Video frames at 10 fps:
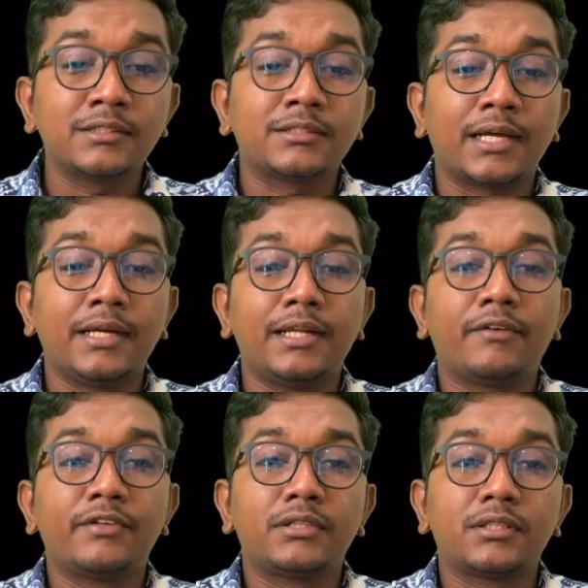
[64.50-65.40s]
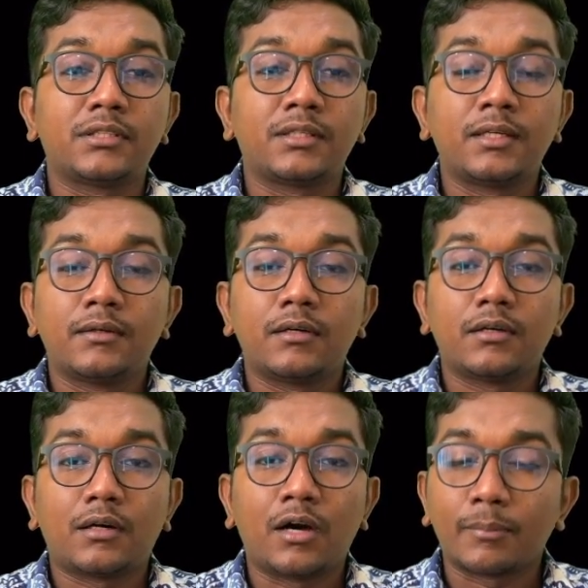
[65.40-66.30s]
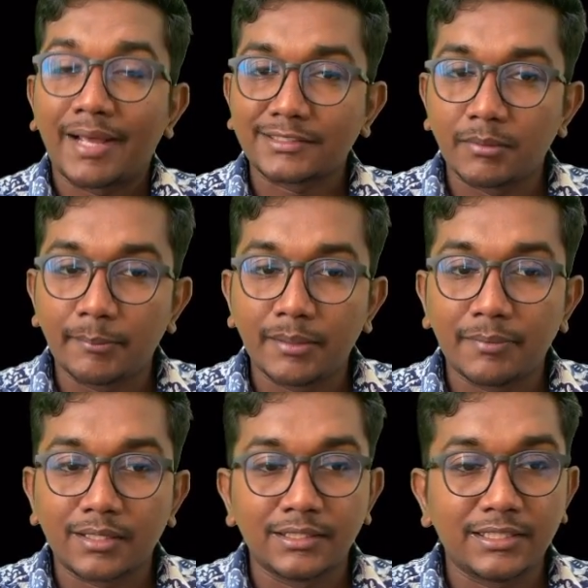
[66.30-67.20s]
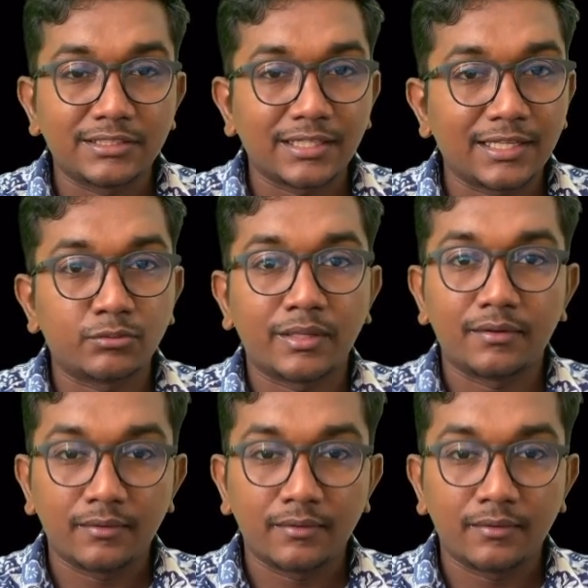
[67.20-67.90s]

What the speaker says: this idea with our maxima minima condition as well.